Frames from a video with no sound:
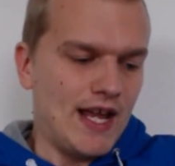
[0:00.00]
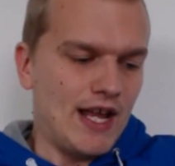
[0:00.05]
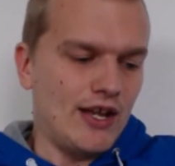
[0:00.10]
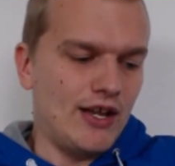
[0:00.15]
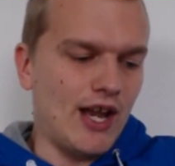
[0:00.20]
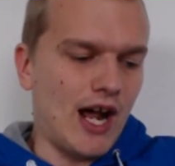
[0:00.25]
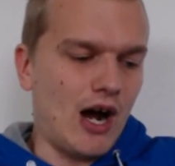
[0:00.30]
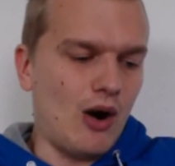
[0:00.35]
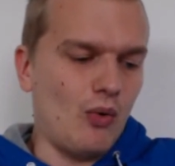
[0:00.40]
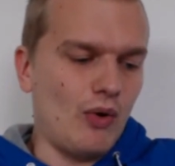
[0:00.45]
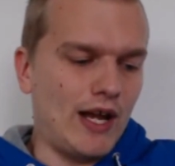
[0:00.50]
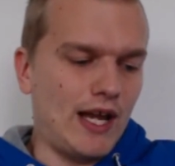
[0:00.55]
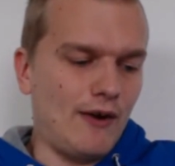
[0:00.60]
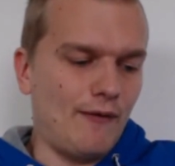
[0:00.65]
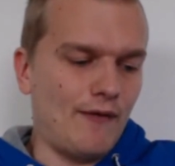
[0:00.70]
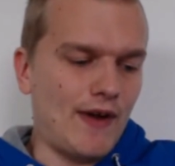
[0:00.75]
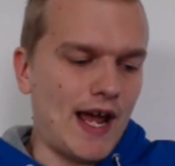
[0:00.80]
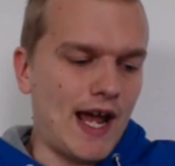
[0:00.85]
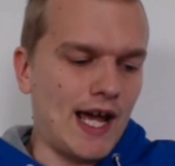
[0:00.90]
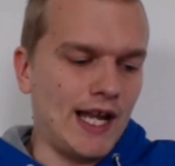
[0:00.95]
Now,
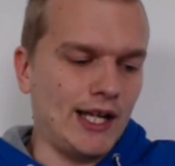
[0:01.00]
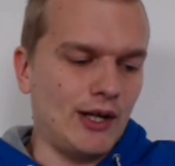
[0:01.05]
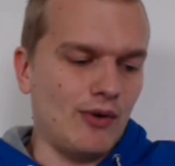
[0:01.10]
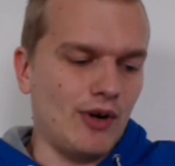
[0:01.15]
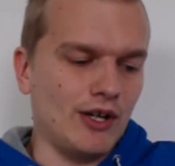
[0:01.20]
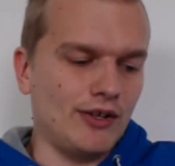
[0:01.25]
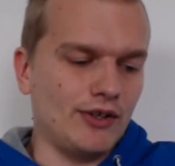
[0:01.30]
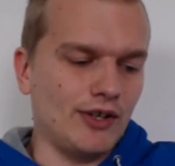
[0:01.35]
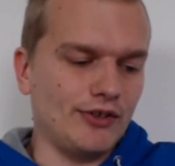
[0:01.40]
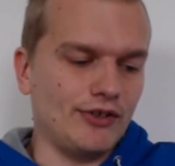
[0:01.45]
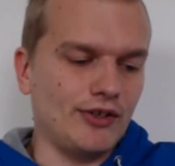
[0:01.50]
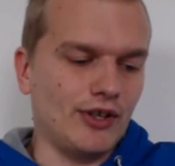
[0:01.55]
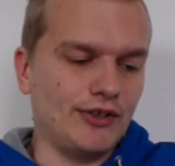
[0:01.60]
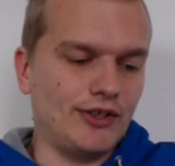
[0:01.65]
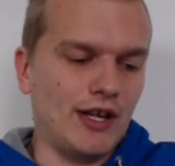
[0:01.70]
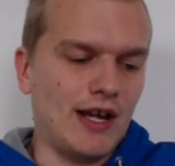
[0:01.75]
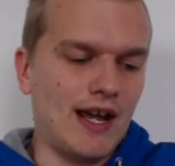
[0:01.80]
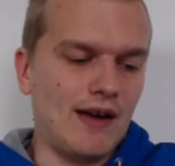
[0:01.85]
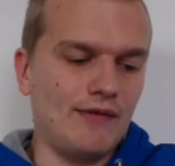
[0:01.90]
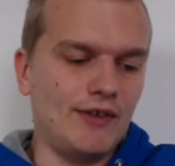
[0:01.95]
if anyone does not
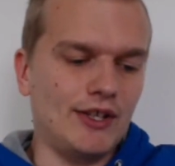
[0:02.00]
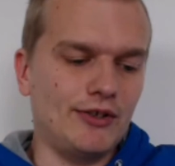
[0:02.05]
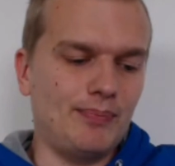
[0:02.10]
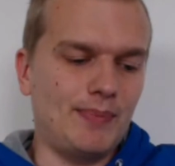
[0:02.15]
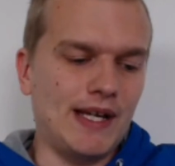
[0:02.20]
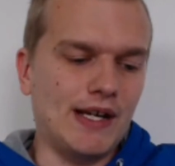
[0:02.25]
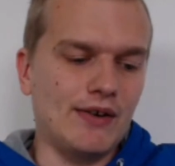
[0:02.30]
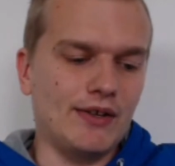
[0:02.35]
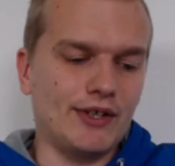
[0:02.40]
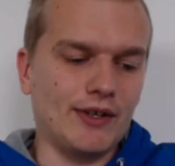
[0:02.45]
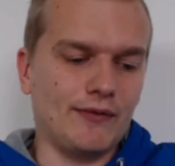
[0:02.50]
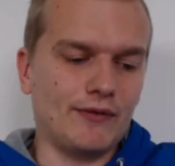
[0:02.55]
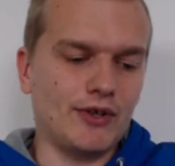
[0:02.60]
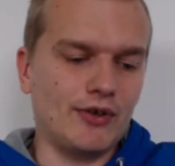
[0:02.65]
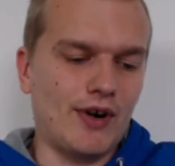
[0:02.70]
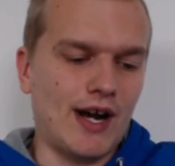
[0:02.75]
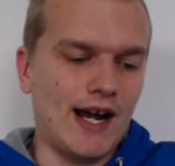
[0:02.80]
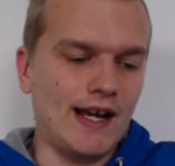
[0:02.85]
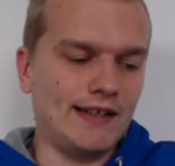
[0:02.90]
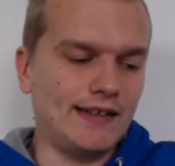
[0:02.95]
have the Spirit of
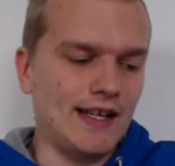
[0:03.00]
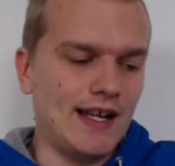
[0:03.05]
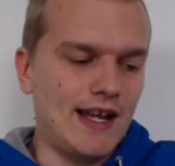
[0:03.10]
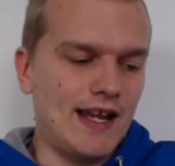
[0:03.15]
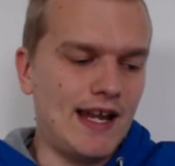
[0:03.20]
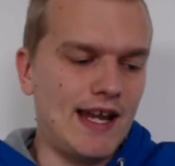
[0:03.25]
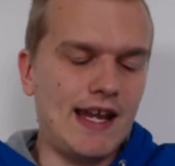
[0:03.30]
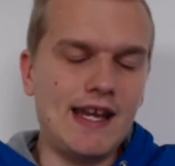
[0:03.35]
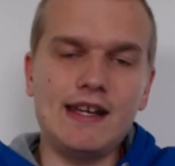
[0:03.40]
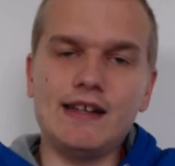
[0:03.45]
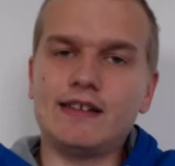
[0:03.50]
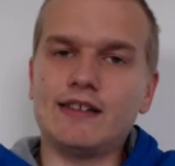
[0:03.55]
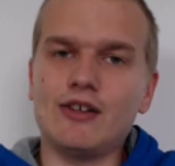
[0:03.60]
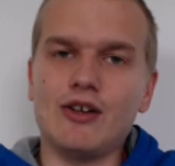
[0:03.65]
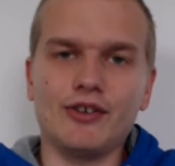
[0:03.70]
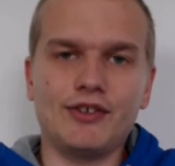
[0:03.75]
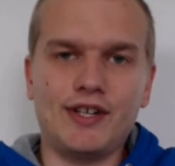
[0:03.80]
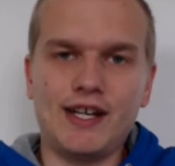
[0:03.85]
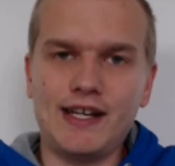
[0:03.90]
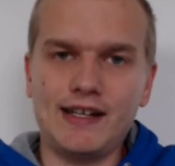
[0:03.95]
Christ, he is
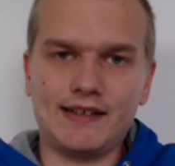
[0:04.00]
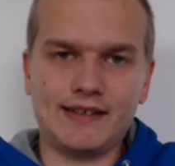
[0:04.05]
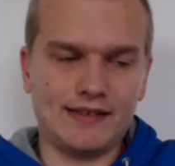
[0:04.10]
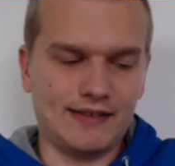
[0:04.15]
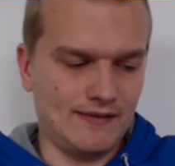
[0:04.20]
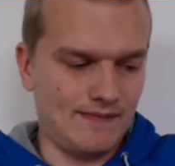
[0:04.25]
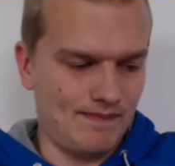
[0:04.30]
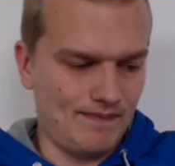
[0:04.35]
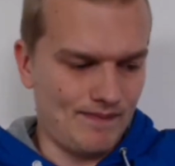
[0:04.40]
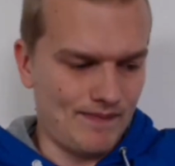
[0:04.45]
not his.